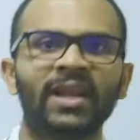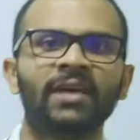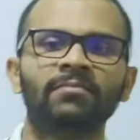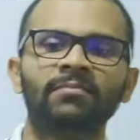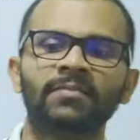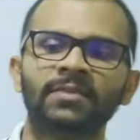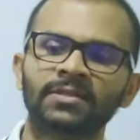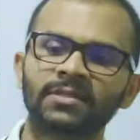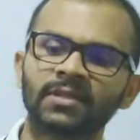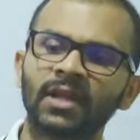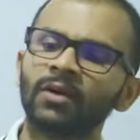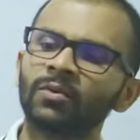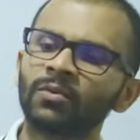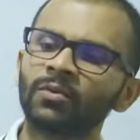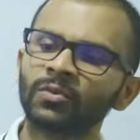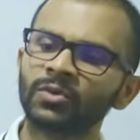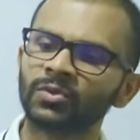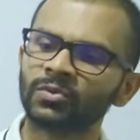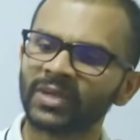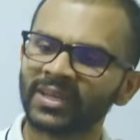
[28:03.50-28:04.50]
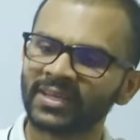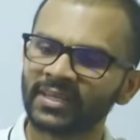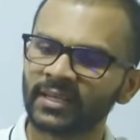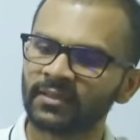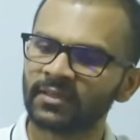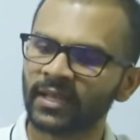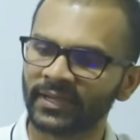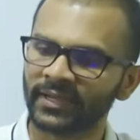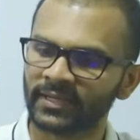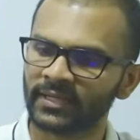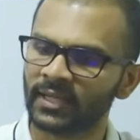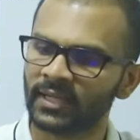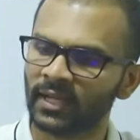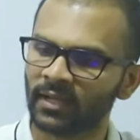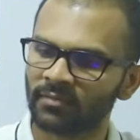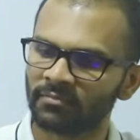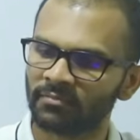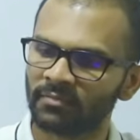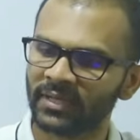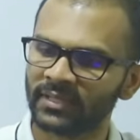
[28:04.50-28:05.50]
Now you can get the idea by
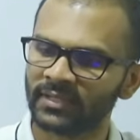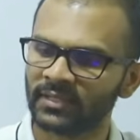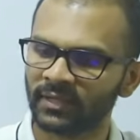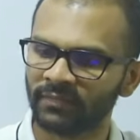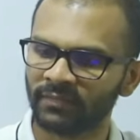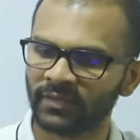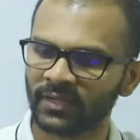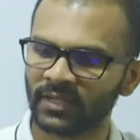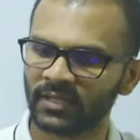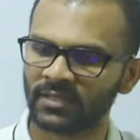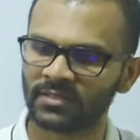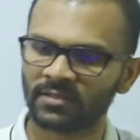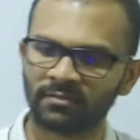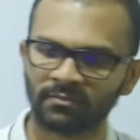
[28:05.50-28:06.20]
the definition.